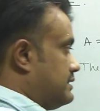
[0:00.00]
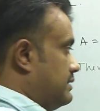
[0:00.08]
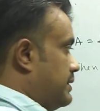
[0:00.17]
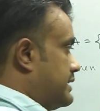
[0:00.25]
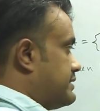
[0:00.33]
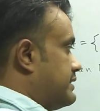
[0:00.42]

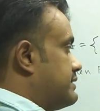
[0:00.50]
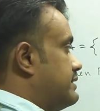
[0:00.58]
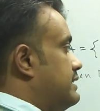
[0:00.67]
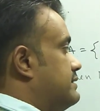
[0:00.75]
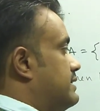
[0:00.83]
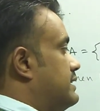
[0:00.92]
symmetric
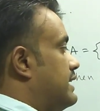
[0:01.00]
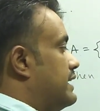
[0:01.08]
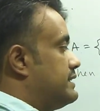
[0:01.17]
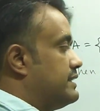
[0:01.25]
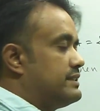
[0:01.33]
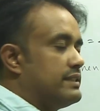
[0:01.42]
relation,
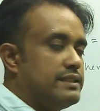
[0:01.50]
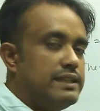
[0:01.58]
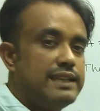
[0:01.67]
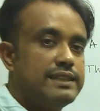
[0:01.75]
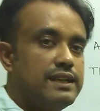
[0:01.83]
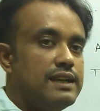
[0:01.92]
identity
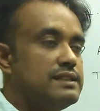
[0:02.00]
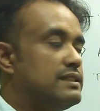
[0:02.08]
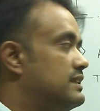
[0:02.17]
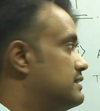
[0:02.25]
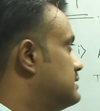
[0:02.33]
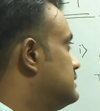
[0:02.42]
and null
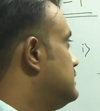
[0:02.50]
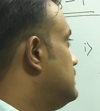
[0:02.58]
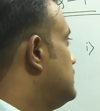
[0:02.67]
relation.